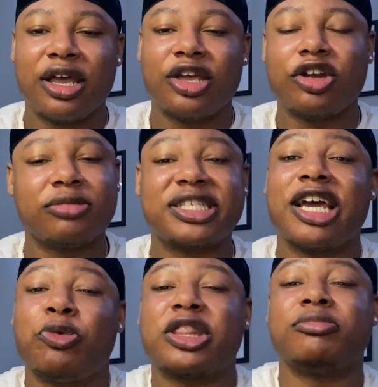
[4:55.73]
you know what I'm
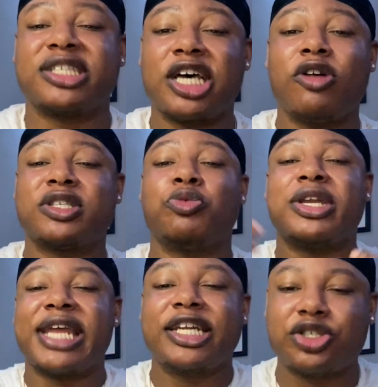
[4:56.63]
saying, with themselves and with
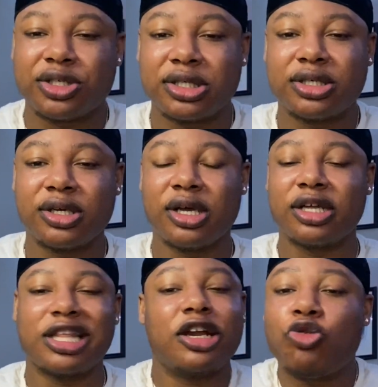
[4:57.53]
nature.
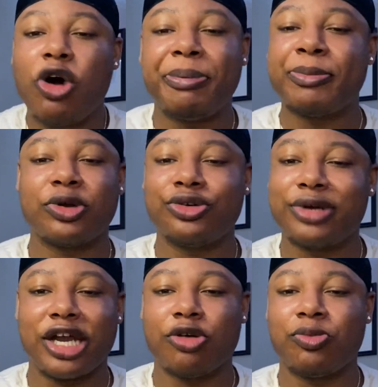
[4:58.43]
They don't want people to do
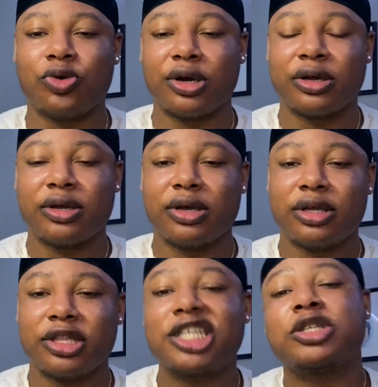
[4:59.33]
that no more.
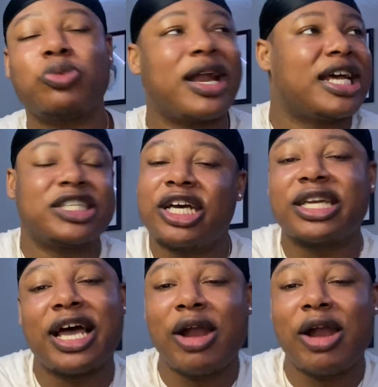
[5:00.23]
This is why that shutdown